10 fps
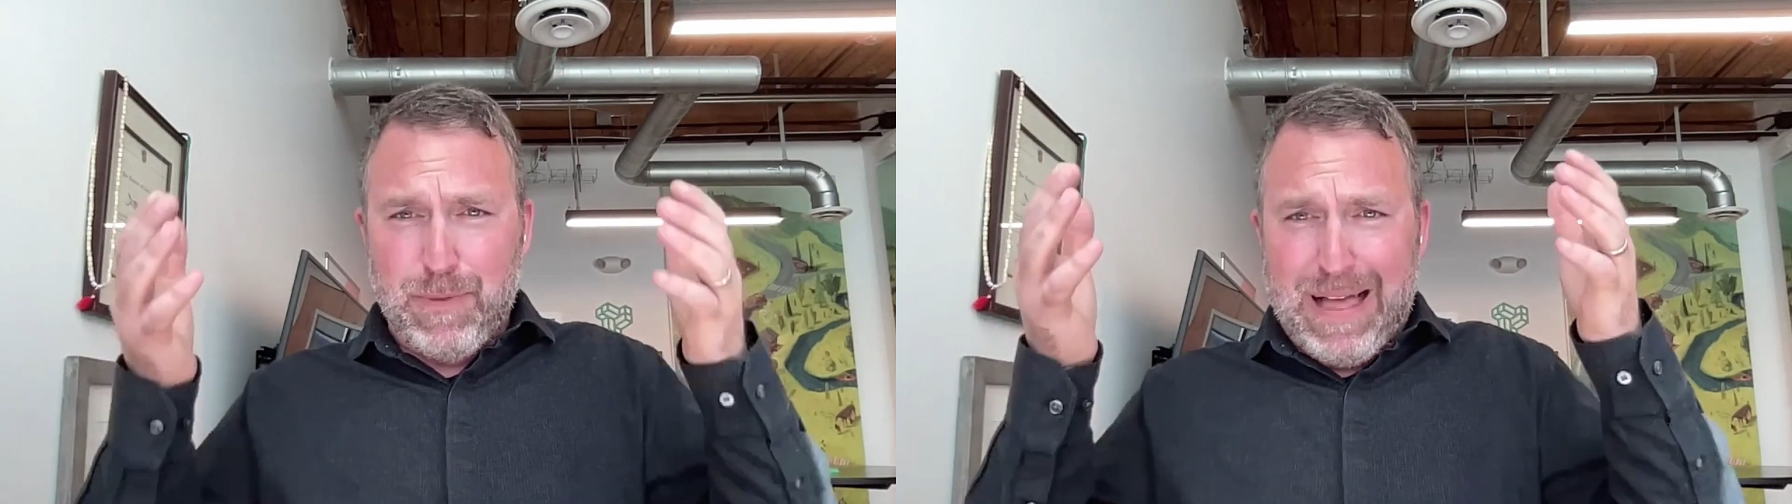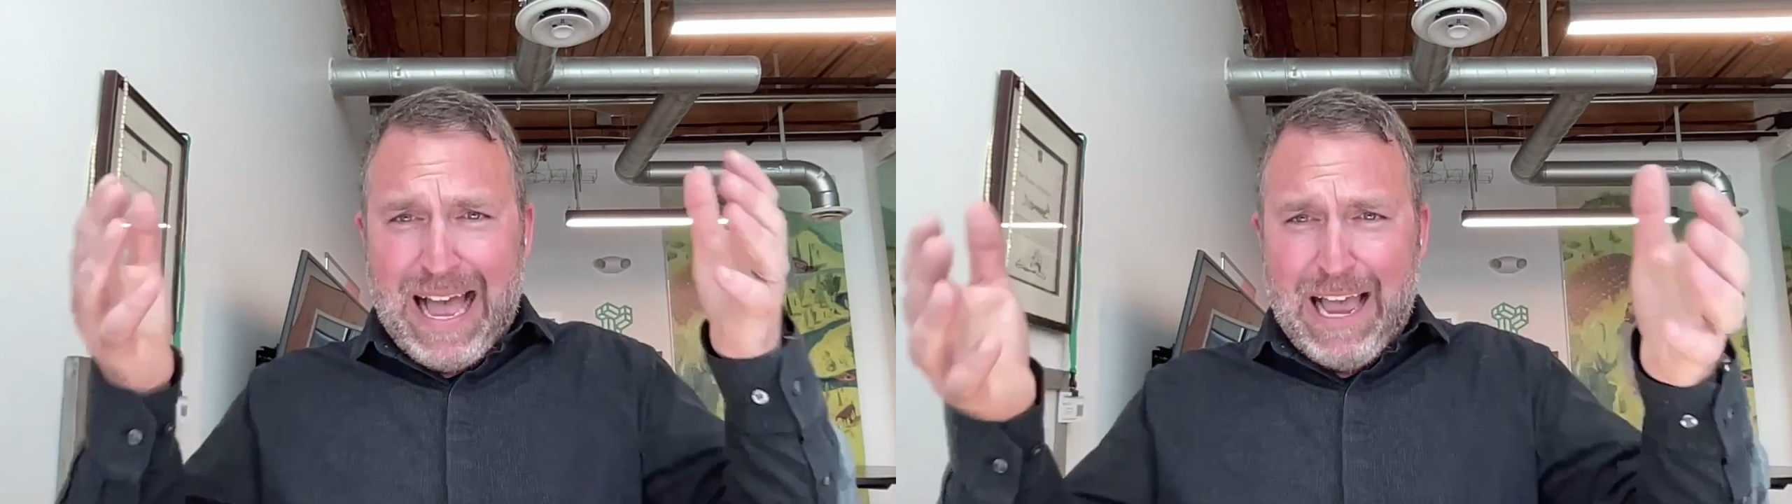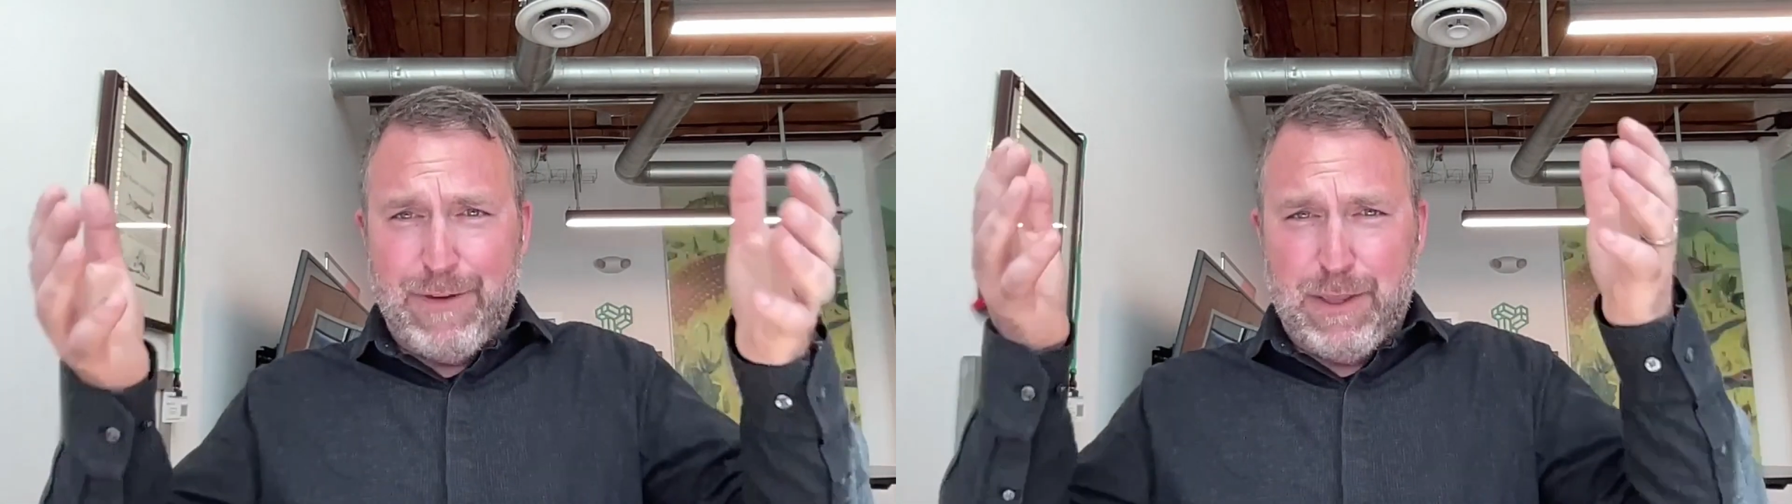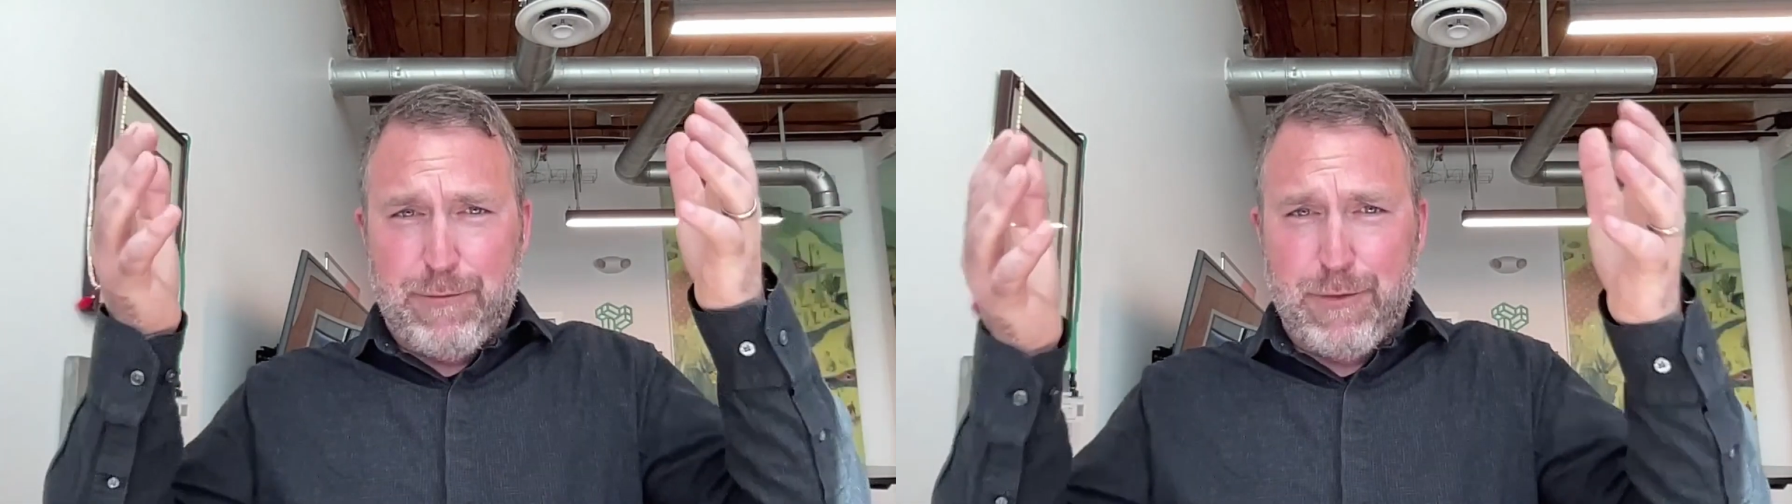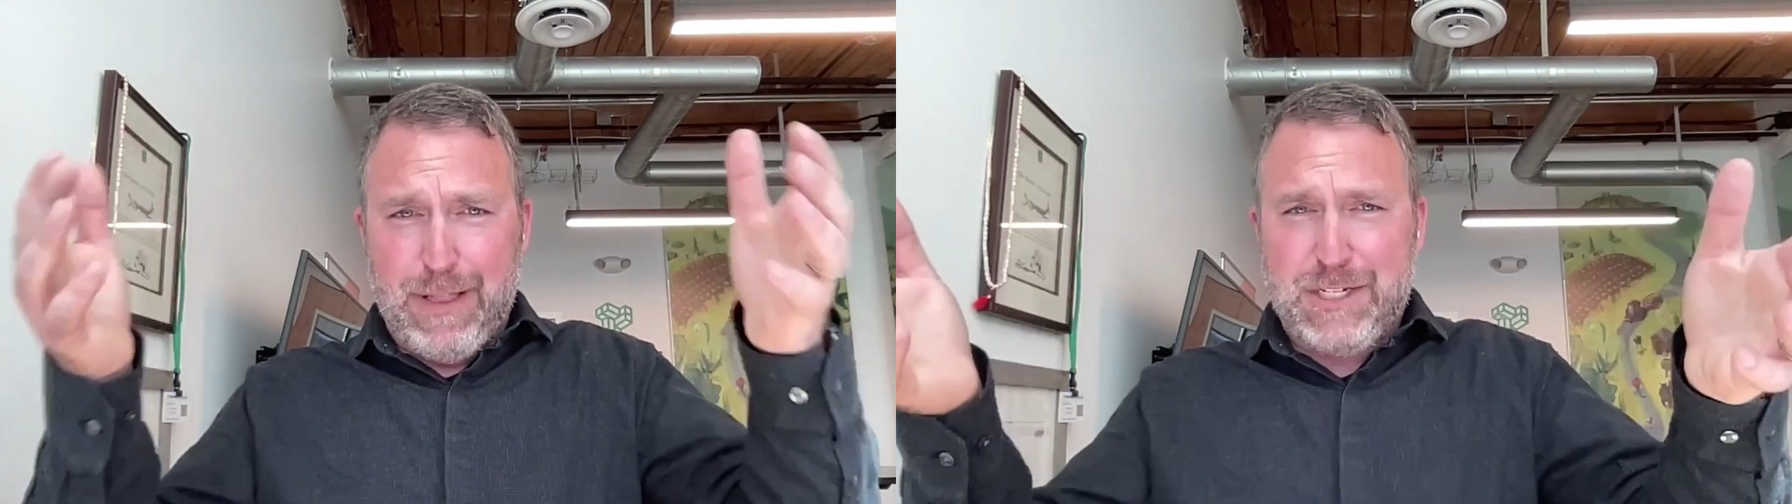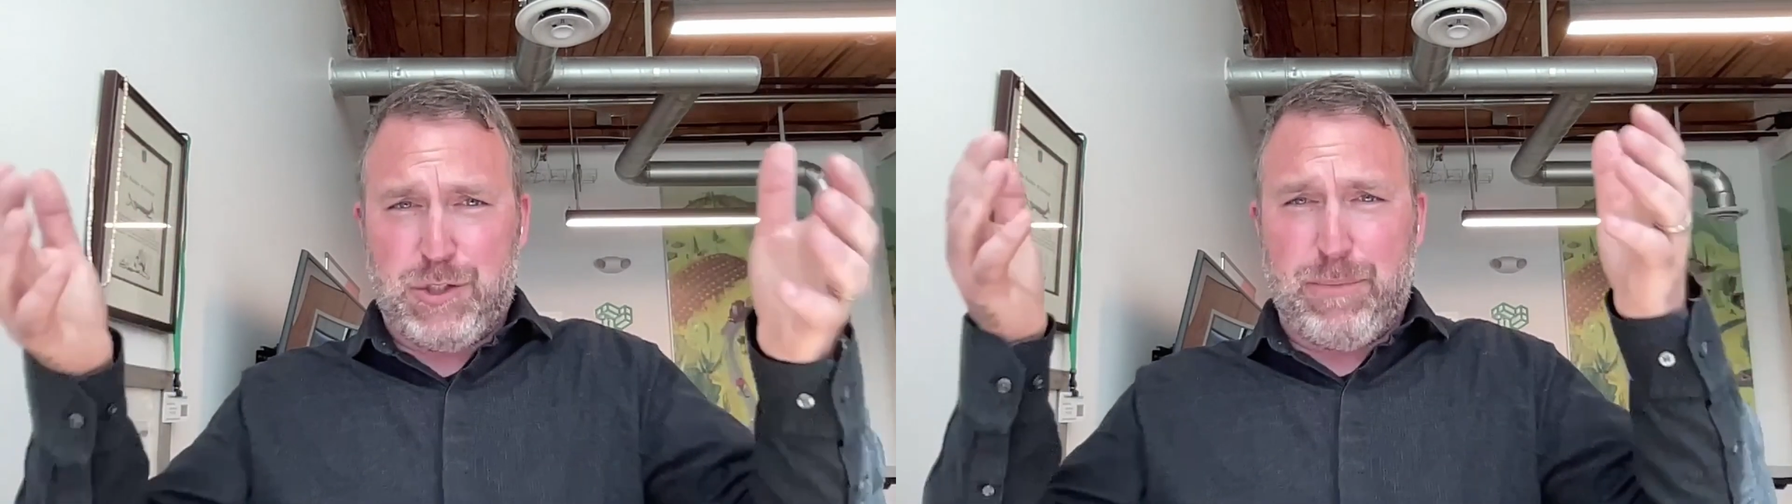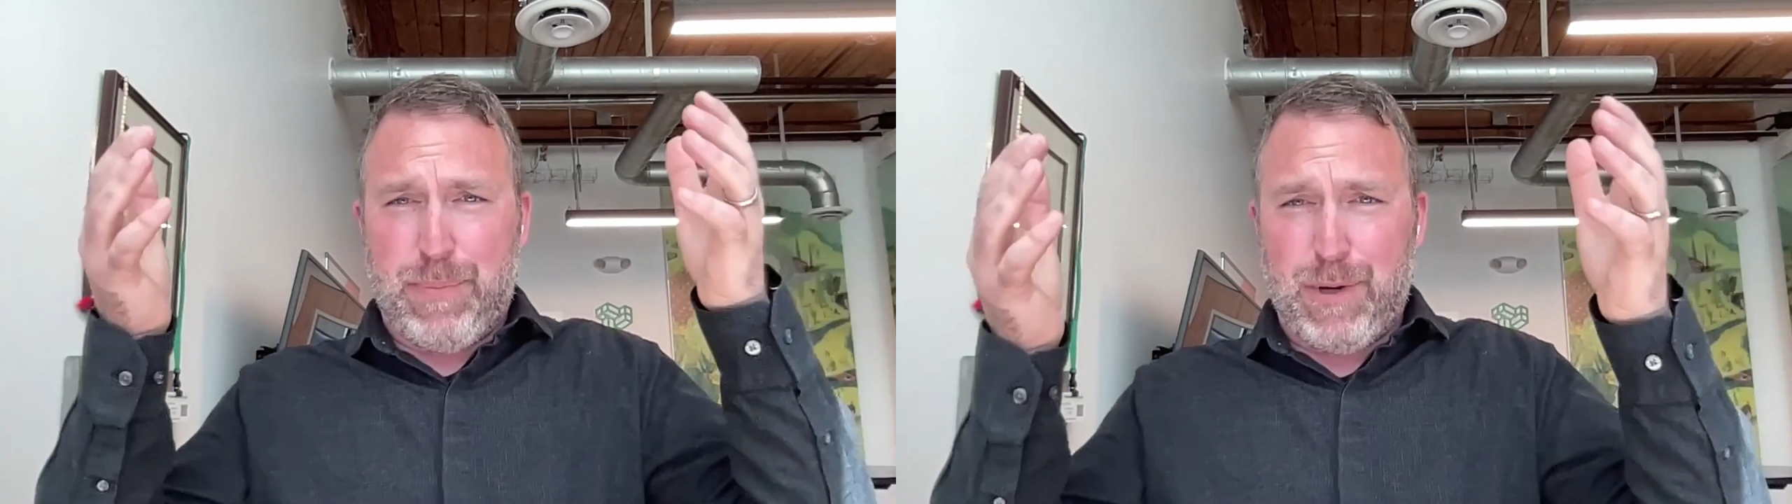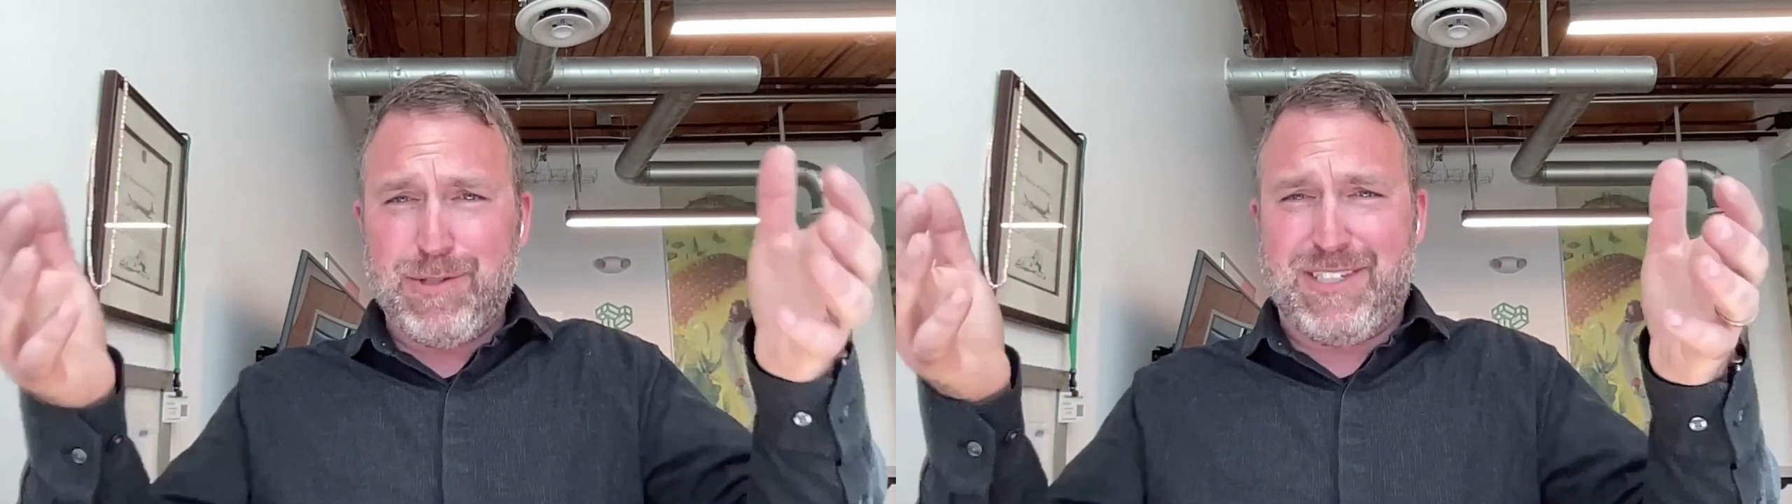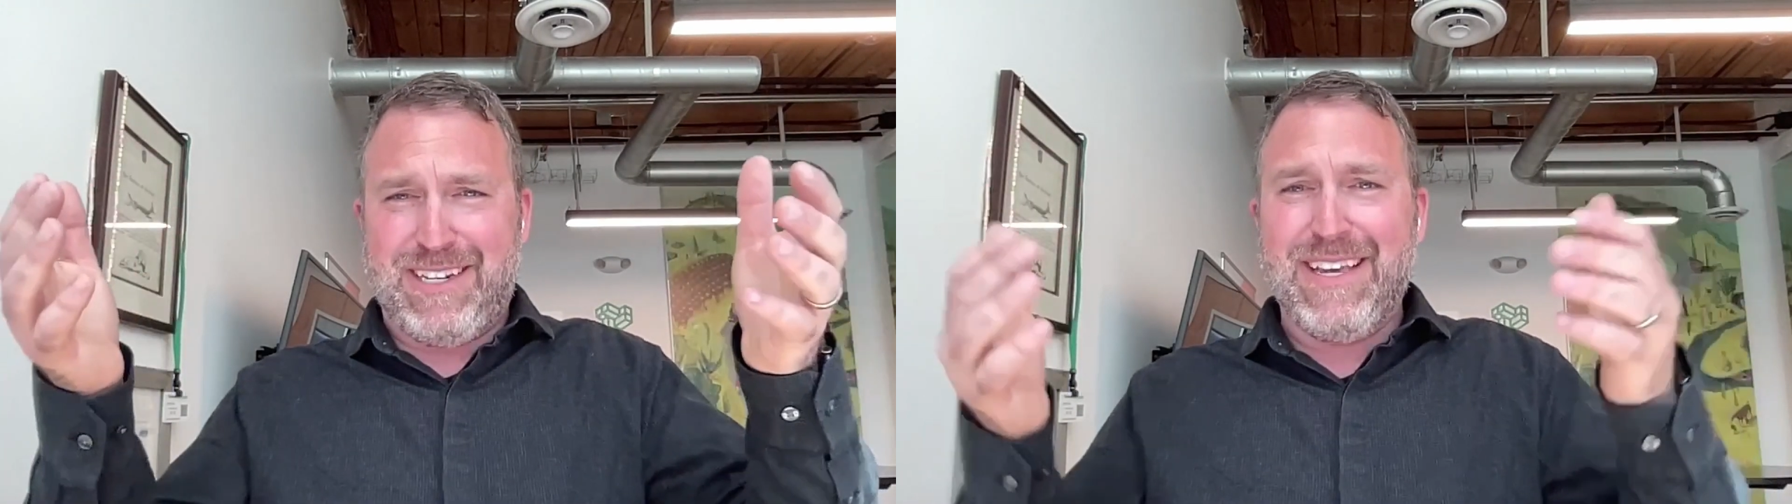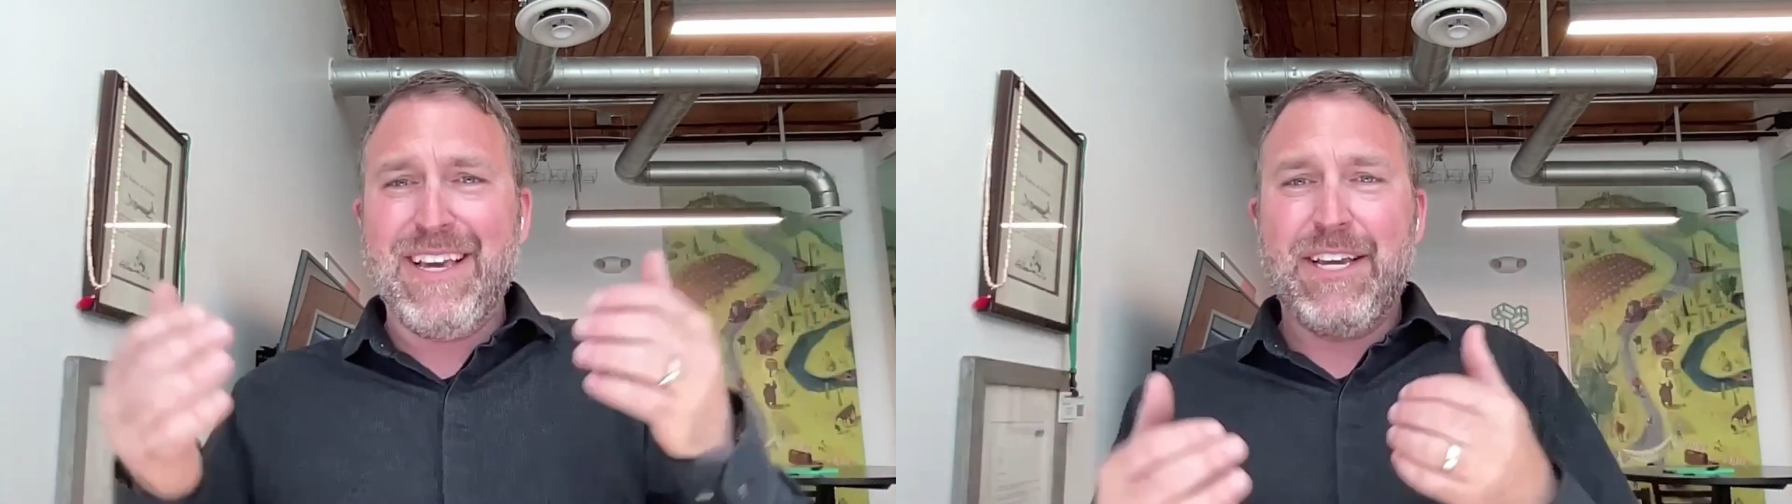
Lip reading: live in the flesh in person.